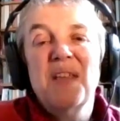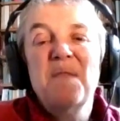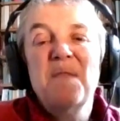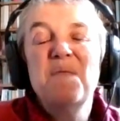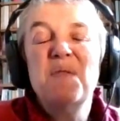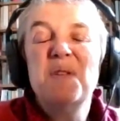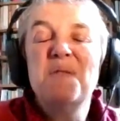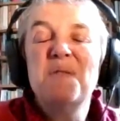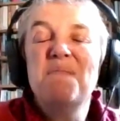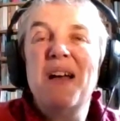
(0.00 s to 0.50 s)

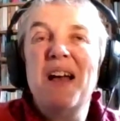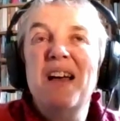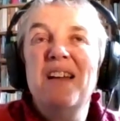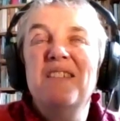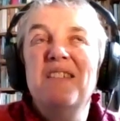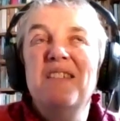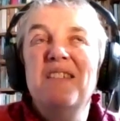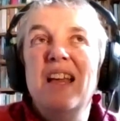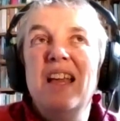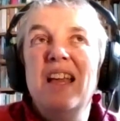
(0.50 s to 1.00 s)
What about,
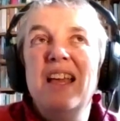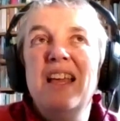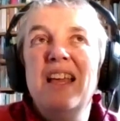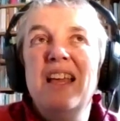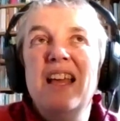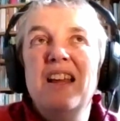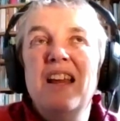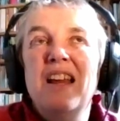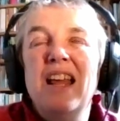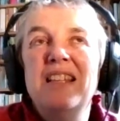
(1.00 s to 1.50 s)

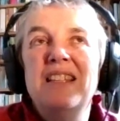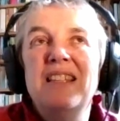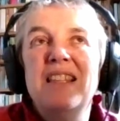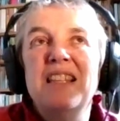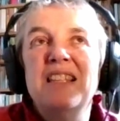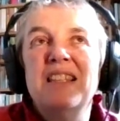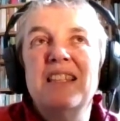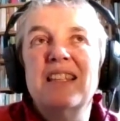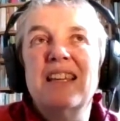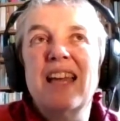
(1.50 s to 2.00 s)

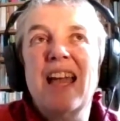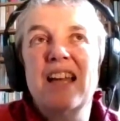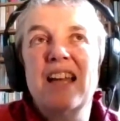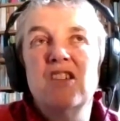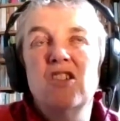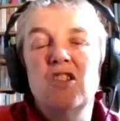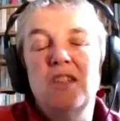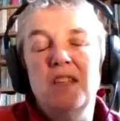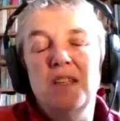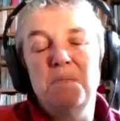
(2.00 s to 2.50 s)

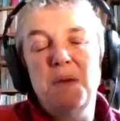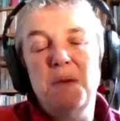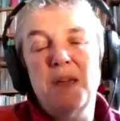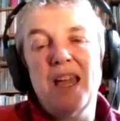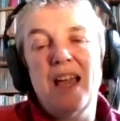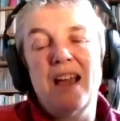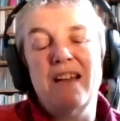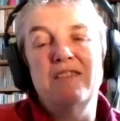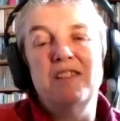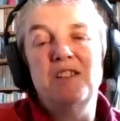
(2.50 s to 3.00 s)
should this be
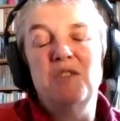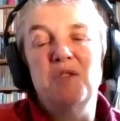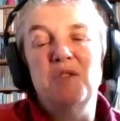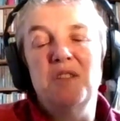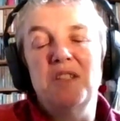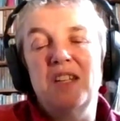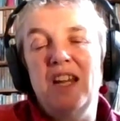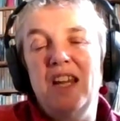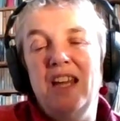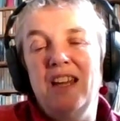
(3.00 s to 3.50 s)
carrot or
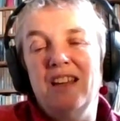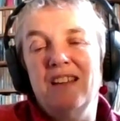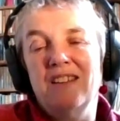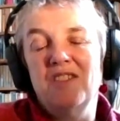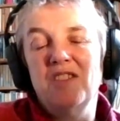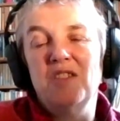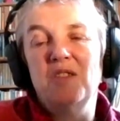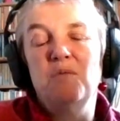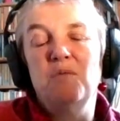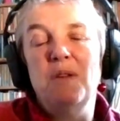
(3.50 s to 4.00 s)
stick?
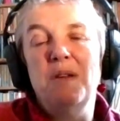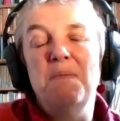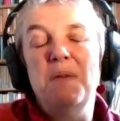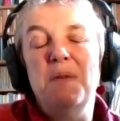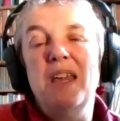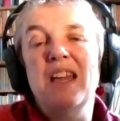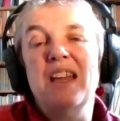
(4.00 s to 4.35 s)
Should we be